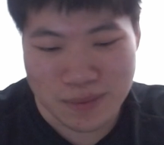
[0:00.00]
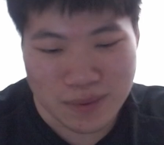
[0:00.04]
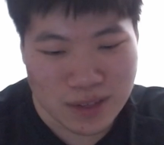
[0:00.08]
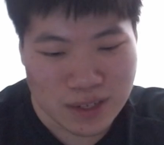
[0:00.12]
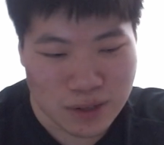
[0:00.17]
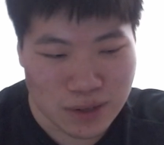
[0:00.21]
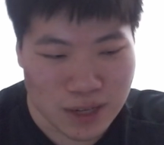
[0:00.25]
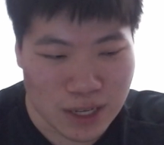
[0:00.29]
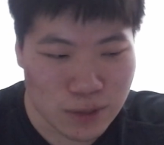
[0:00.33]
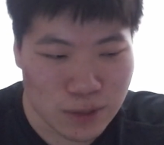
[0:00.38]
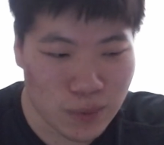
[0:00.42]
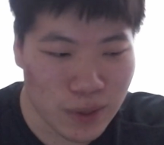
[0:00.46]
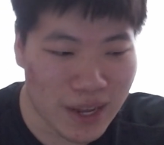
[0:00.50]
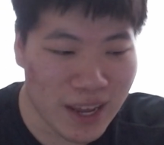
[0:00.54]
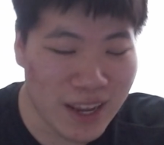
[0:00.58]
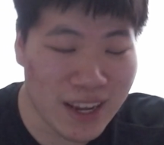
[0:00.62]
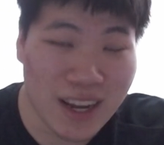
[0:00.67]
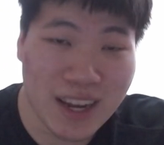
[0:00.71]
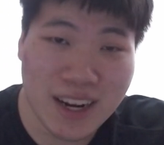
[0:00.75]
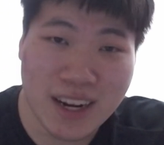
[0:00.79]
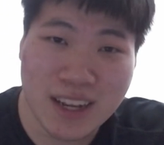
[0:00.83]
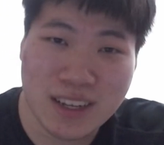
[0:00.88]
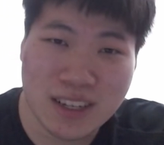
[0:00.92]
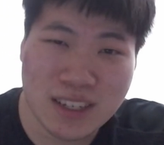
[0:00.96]
So that's why I
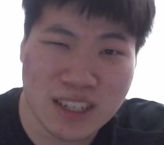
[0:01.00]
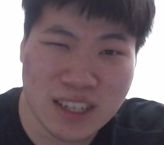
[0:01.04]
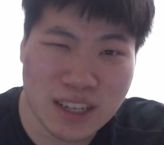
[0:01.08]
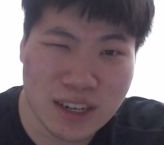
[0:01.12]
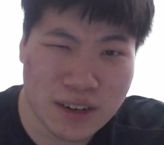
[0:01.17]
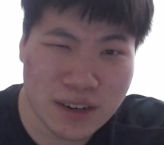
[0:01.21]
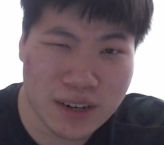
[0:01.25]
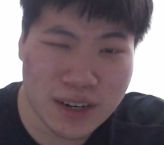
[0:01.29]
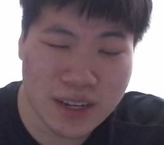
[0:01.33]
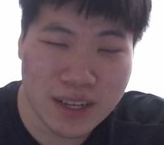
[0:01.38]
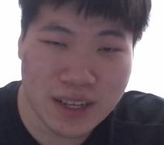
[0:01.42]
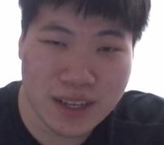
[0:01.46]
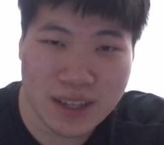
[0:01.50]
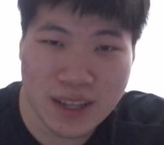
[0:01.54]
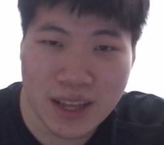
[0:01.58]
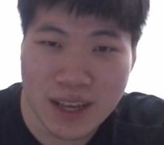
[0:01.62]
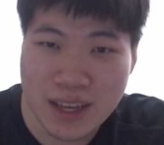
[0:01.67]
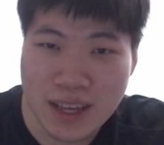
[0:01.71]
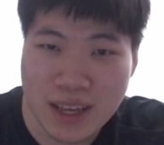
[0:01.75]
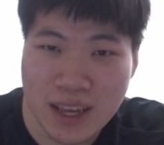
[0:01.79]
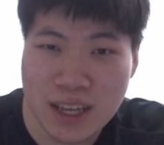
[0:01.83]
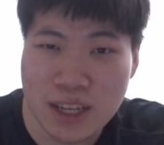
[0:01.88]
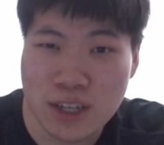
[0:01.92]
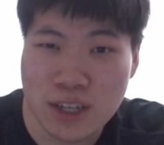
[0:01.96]
kind of consider it
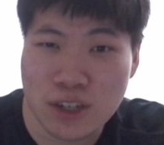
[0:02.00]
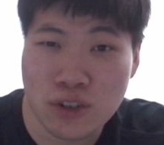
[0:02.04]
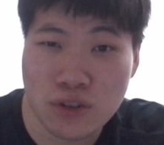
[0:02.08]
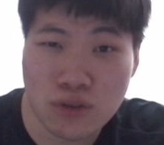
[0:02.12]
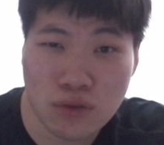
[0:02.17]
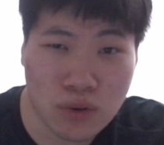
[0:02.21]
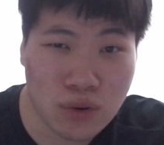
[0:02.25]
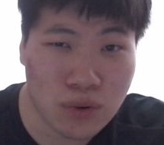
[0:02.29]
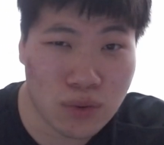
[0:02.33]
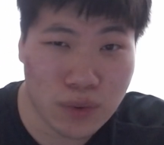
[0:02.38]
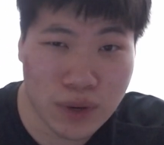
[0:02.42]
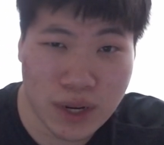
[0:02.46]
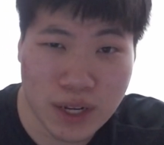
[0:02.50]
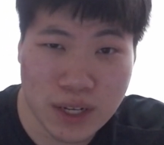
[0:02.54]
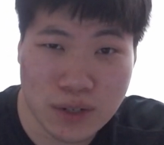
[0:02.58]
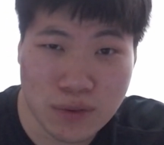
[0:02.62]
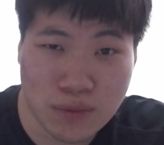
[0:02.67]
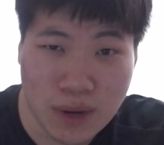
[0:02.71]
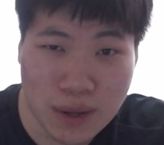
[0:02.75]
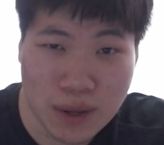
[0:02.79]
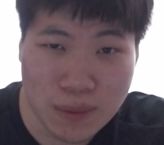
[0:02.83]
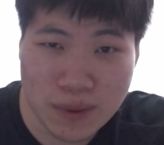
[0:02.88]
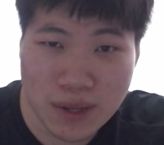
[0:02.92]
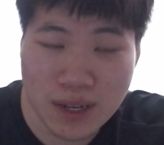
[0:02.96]
like a short range
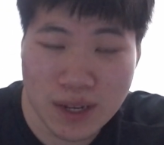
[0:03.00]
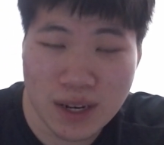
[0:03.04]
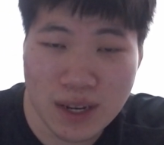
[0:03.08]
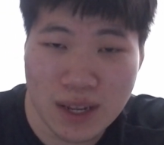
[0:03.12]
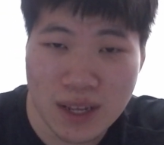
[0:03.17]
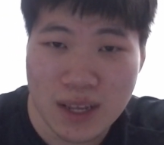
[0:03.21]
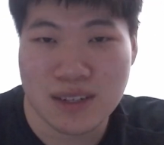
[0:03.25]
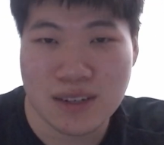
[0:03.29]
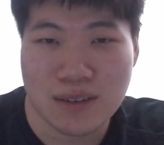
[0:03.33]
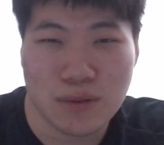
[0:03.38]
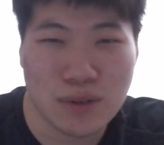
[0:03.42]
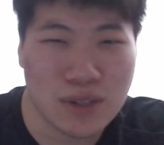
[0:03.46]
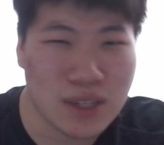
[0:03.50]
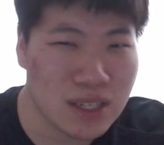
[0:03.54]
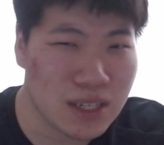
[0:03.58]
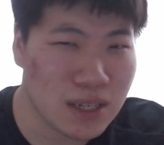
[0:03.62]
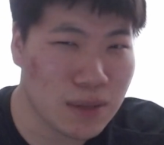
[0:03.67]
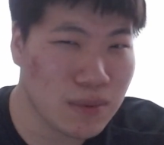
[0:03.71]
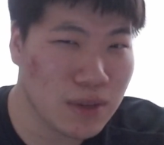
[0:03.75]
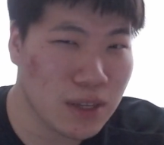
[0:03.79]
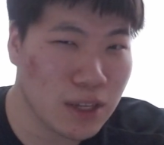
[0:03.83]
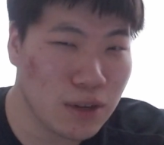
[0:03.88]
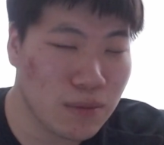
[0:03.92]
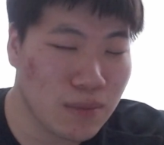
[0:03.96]
weapon, which is
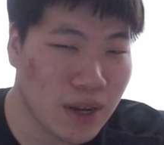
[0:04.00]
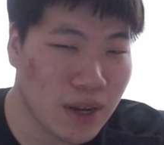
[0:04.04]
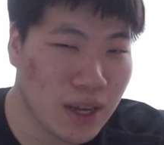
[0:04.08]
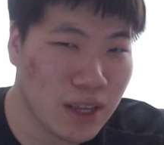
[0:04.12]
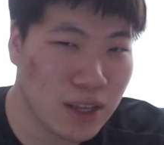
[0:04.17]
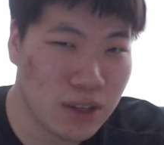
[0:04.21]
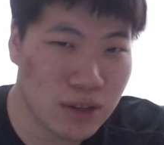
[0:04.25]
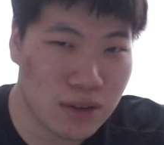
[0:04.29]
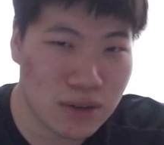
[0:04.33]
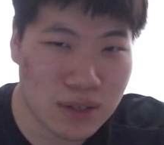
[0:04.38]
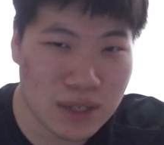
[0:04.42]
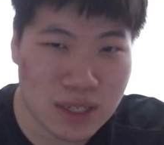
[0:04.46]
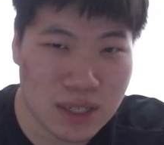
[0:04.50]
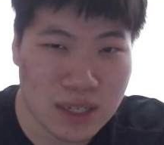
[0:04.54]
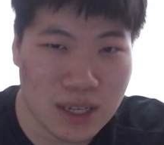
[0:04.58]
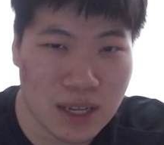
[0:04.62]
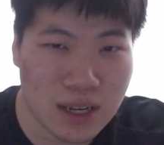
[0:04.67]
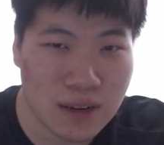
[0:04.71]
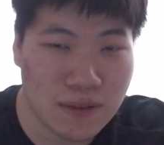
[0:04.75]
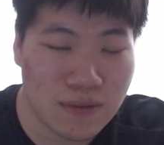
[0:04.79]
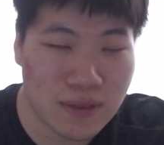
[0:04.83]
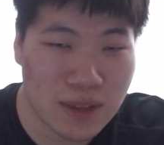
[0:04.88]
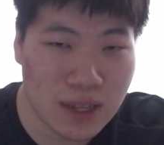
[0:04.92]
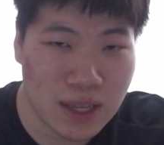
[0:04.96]
something you might use
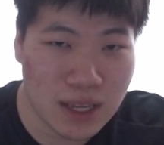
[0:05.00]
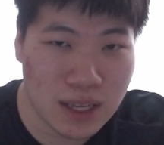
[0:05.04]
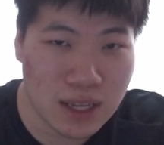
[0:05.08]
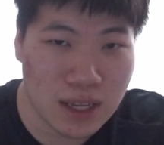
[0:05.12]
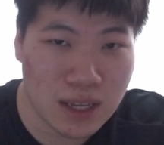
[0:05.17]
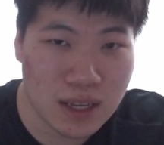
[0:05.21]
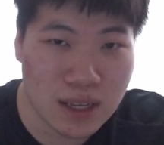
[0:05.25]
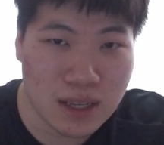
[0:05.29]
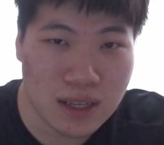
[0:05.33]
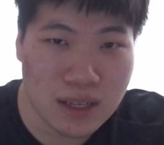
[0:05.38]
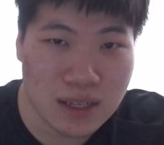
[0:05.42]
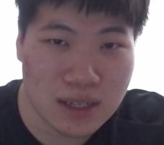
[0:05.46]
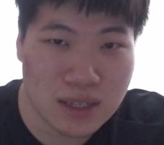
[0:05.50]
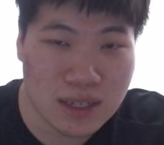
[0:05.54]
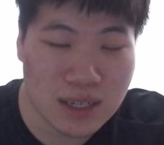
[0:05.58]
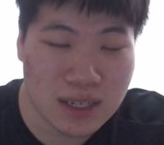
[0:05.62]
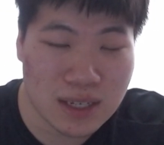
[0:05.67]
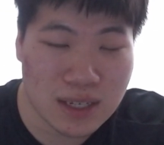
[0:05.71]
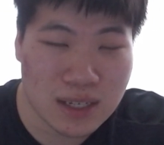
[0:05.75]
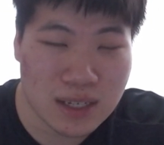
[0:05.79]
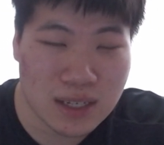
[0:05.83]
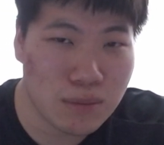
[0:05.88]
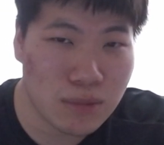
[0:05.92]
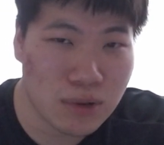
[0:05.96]
instead of the
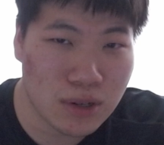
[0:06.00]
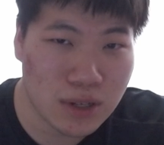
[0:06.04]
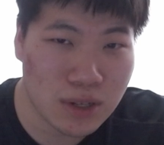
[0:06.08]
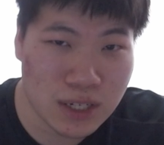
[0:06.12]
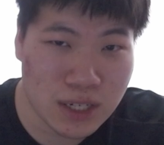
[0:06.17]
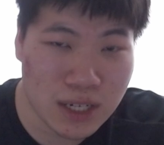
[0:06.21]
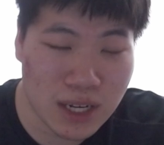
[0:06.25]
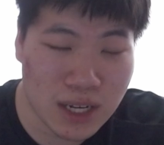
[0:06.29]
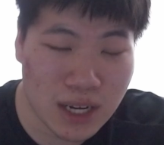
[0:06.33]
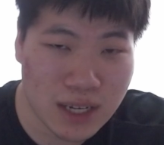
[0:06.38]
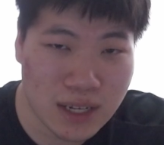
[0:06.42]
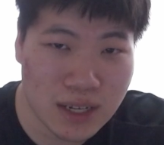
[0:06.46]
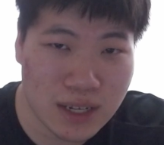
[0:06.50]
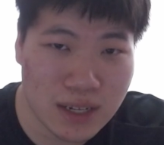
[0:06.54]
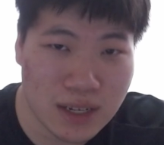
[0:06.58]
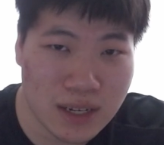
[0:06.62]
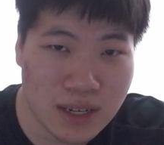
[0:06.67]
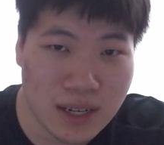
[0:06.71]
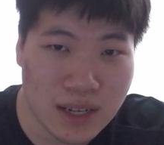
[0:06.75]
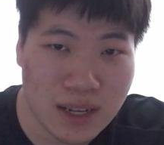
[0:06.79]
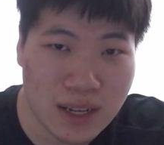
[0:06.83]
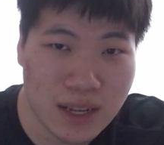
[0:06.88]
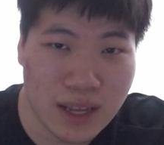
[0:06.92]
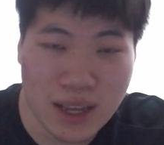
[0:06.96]
16 bullet
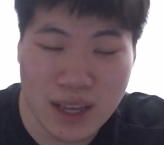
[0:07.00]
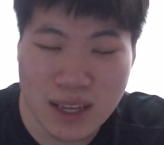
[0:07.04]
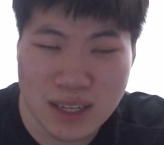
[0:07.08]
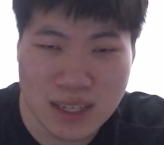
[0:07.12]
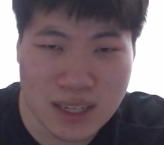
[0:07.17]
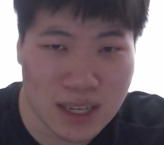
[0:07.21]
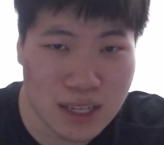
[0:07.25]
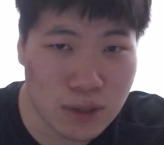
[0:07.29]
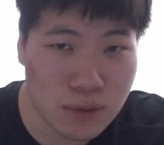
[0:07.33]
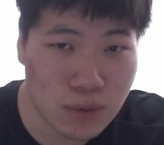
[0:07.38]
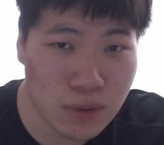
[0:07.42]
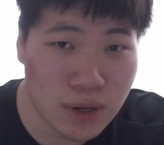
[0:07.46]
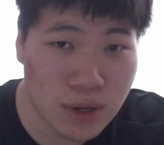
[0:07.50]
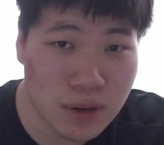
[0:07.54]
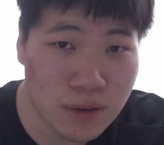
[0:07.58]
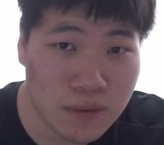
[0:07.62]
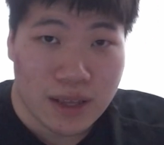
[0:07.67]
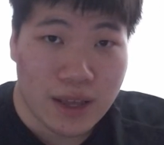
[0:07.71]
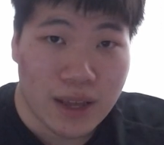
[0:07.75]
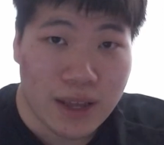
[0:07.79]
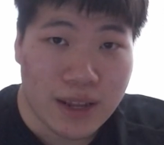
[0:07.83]
shotgun, the SA-12.